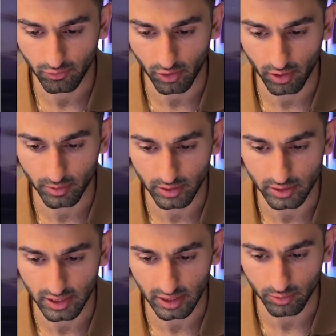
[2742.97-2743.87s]
from
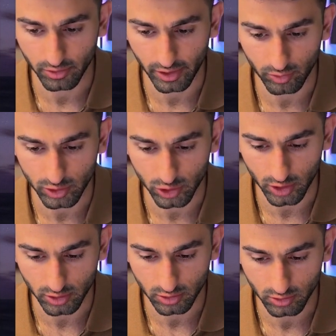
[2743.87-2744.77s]
the table that we
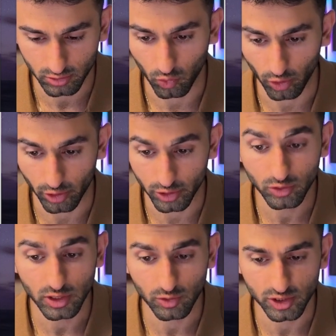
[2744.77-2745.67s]
just were using,